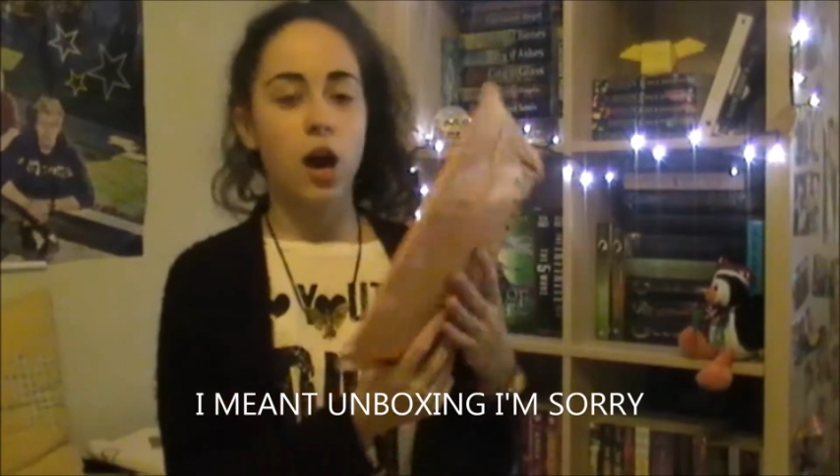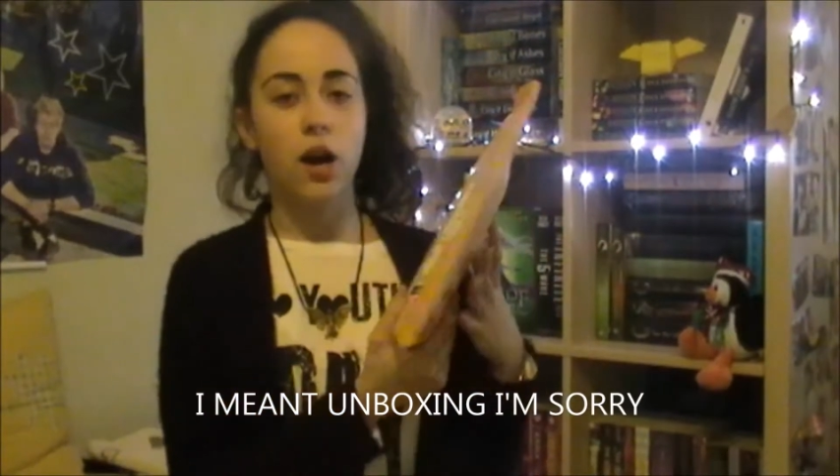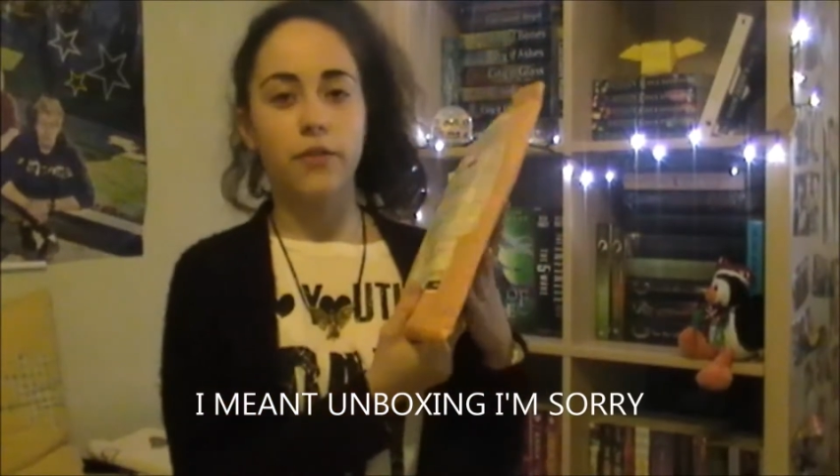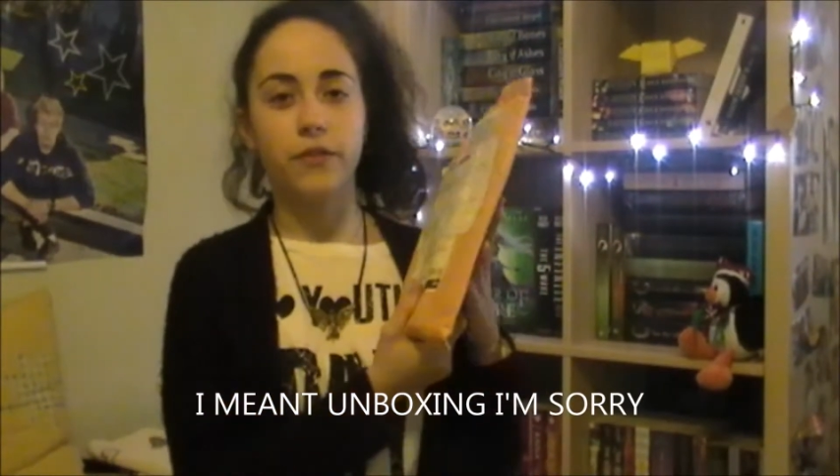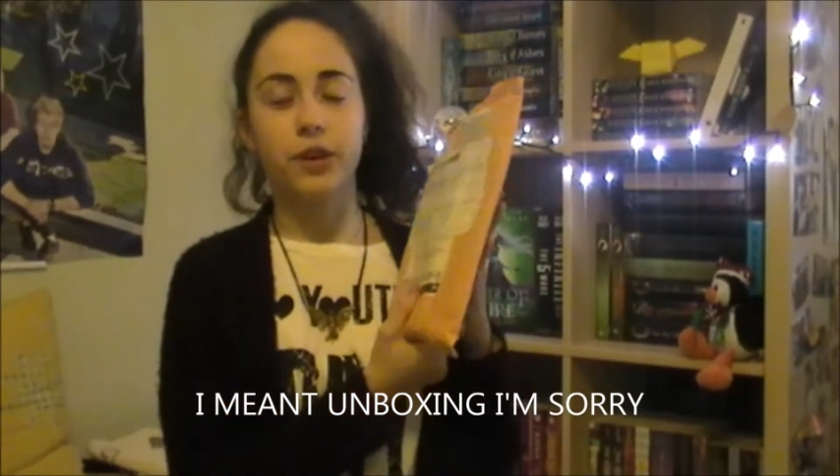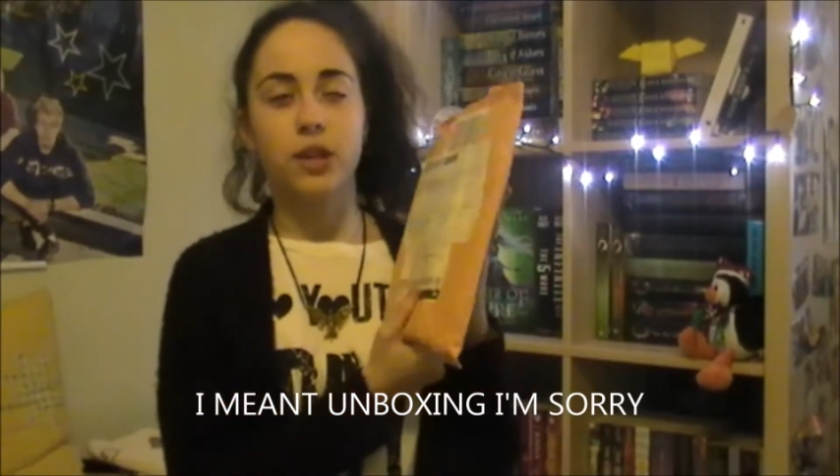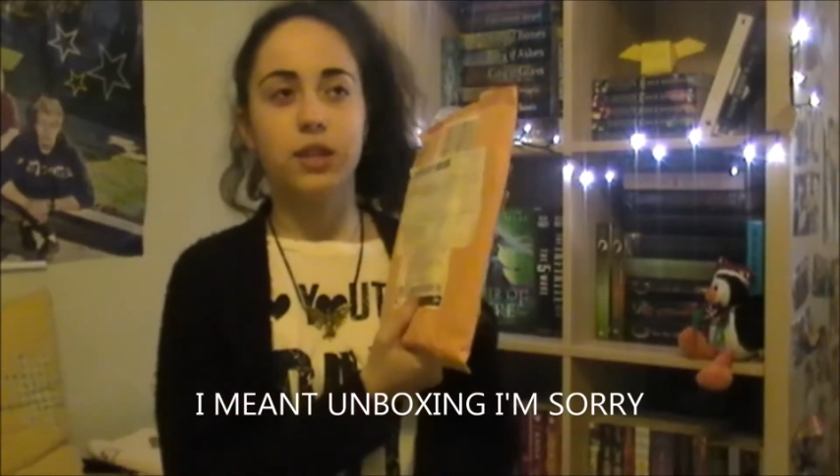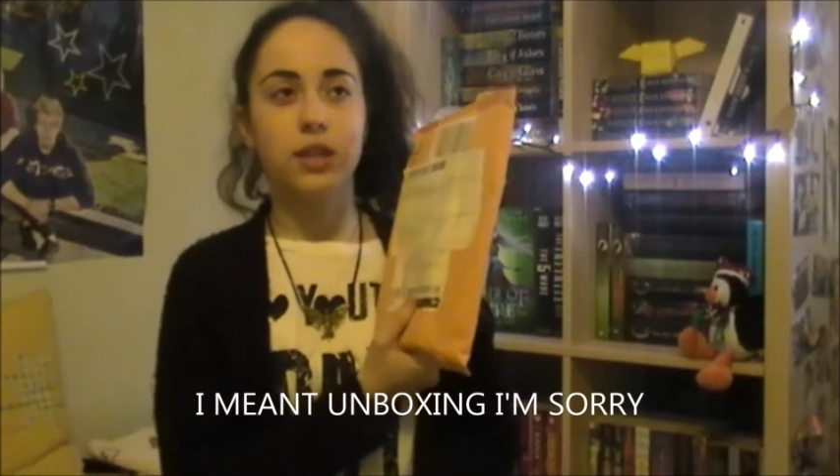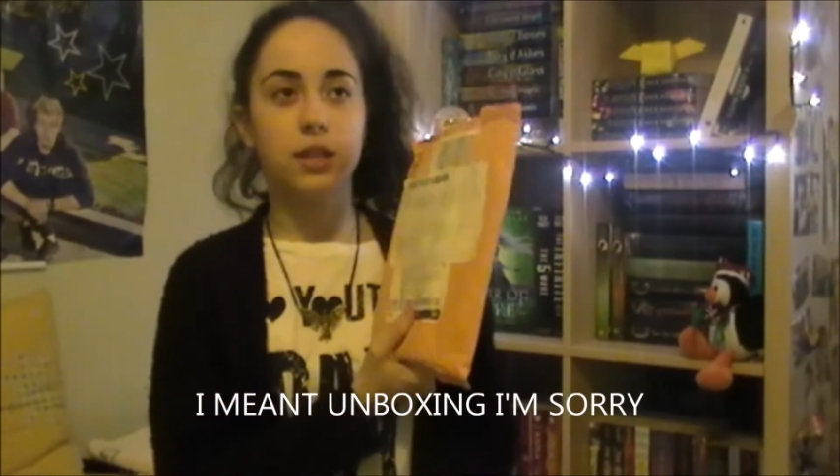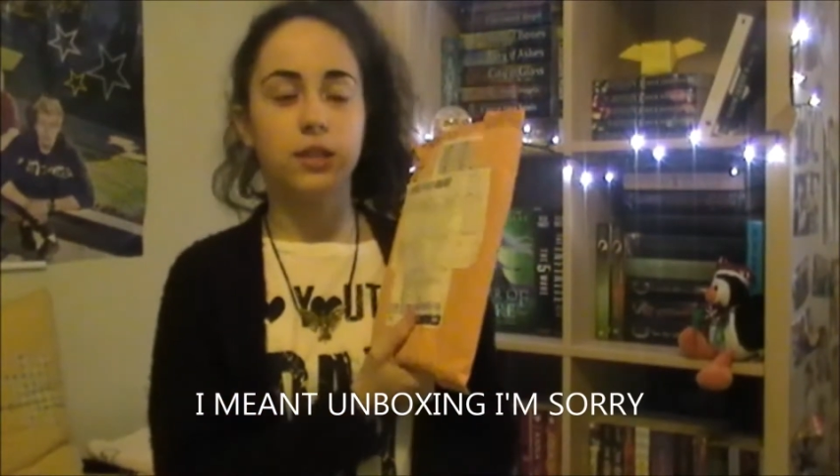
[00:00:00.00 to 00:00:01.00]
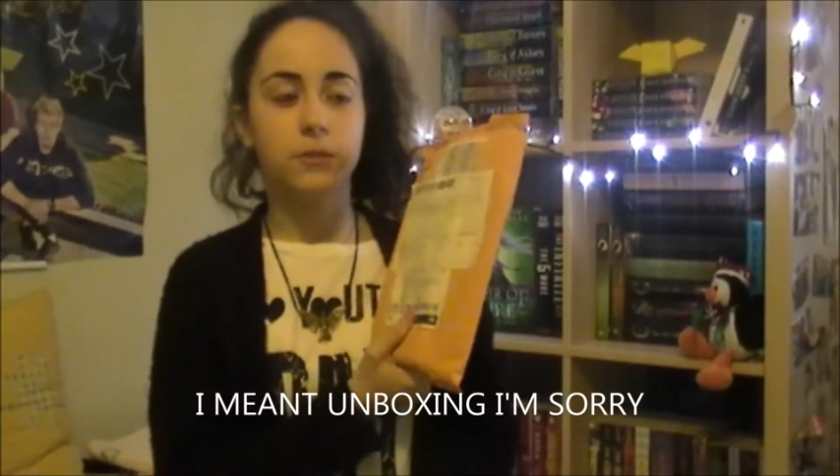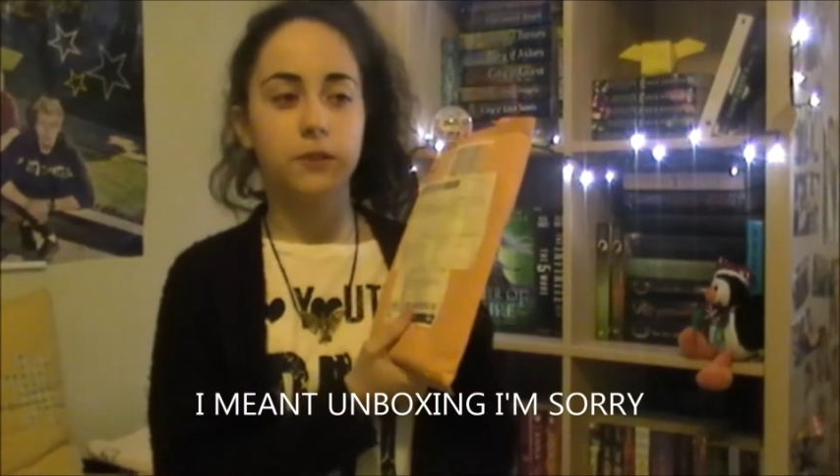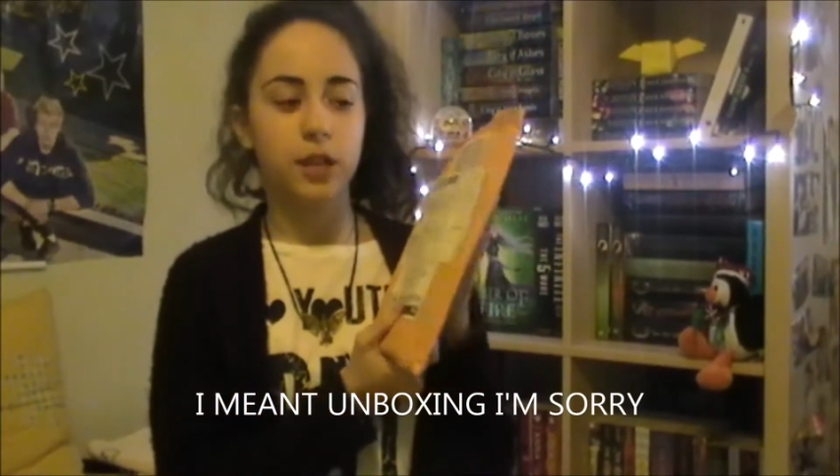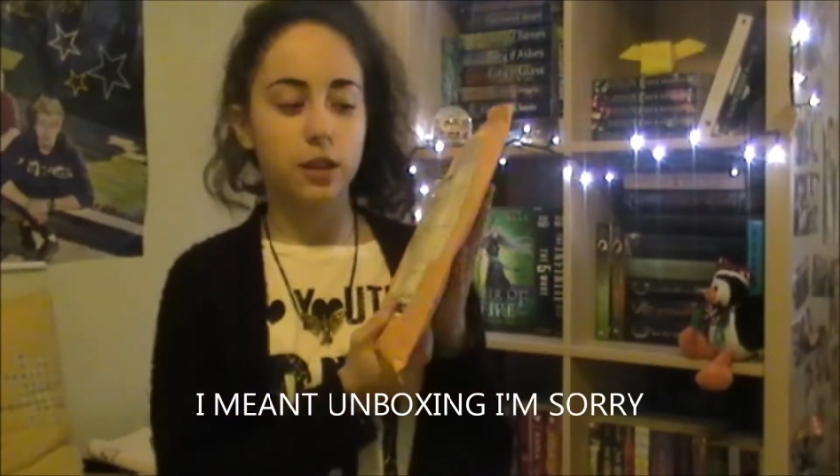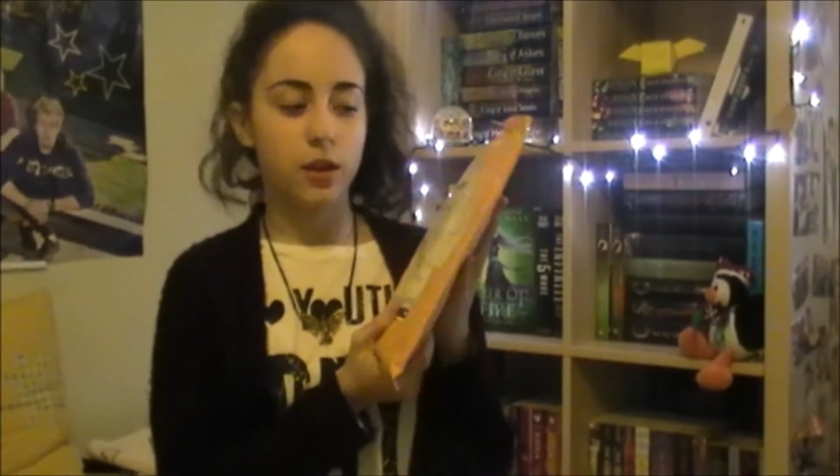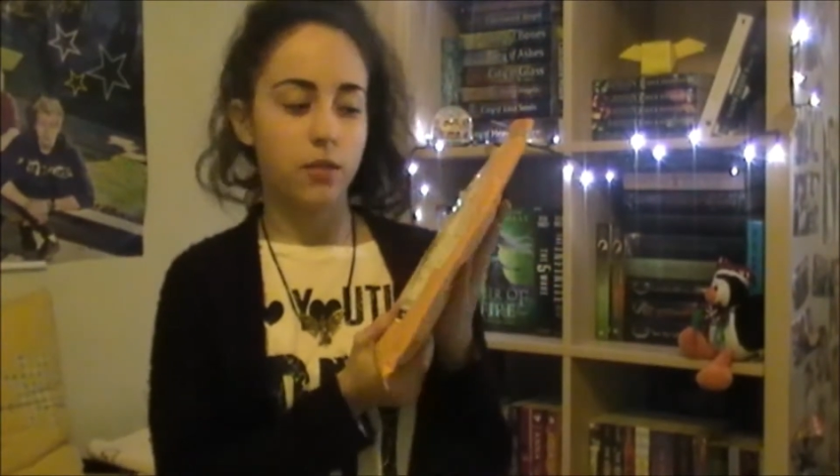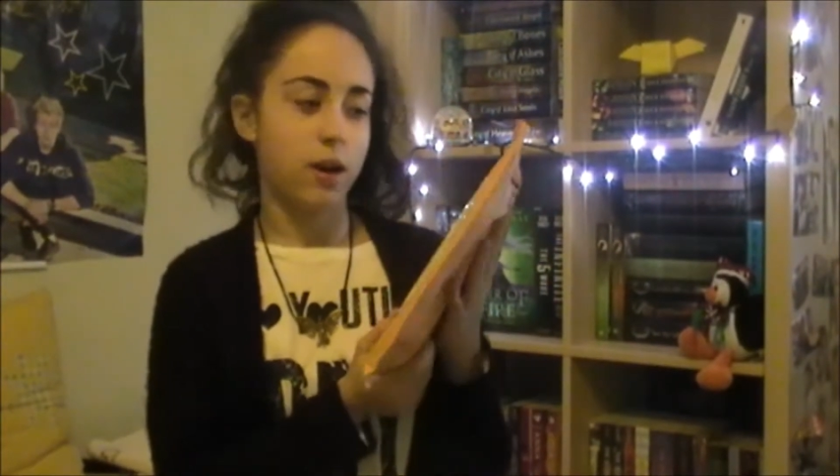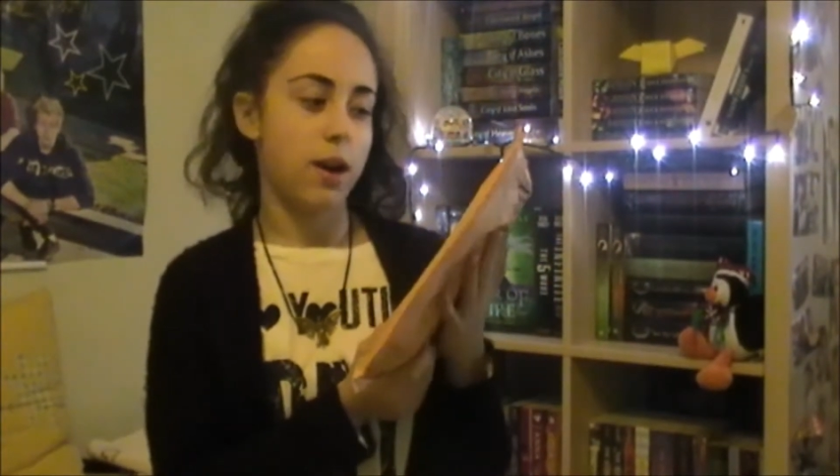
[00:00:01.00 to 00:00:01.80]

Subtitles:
of this video.